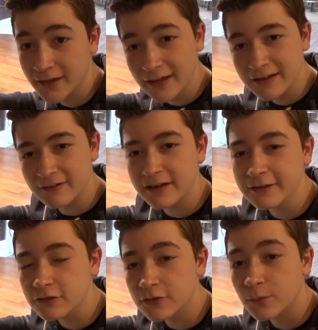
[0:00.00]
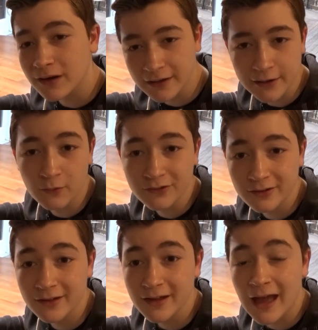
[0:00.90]
Now next, we're going to go
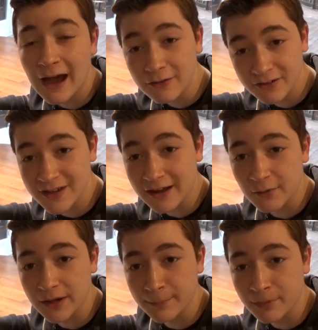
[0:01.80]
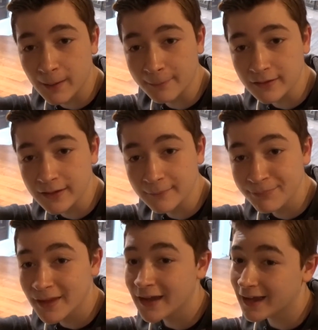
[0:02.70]
into how to decorate it properly.
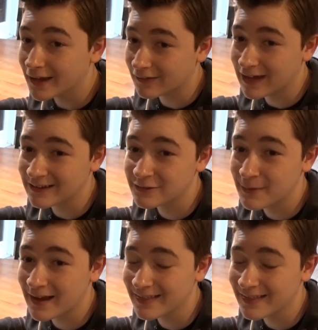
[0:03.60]
And I'll catch you back